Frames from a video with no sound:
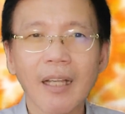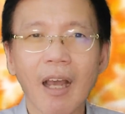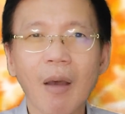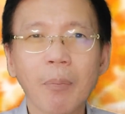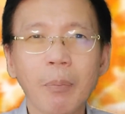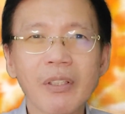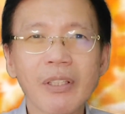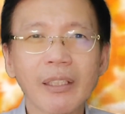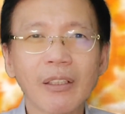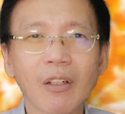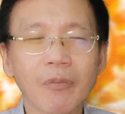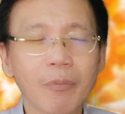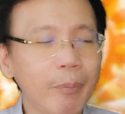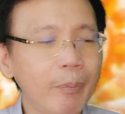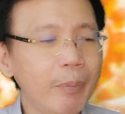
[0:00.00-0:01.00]
the opposite
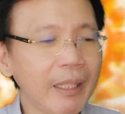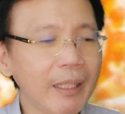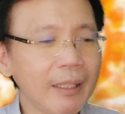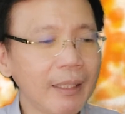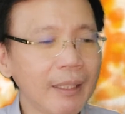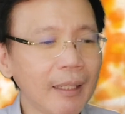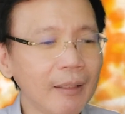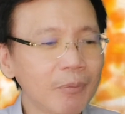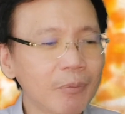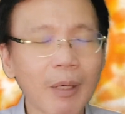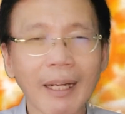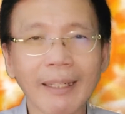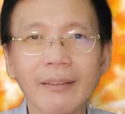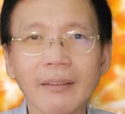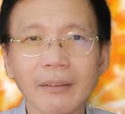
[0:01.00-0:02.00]
of being
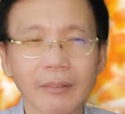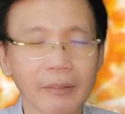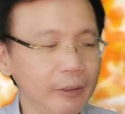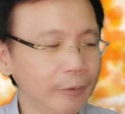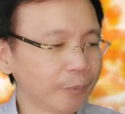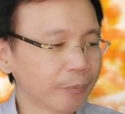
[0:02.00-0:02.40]
unbridled.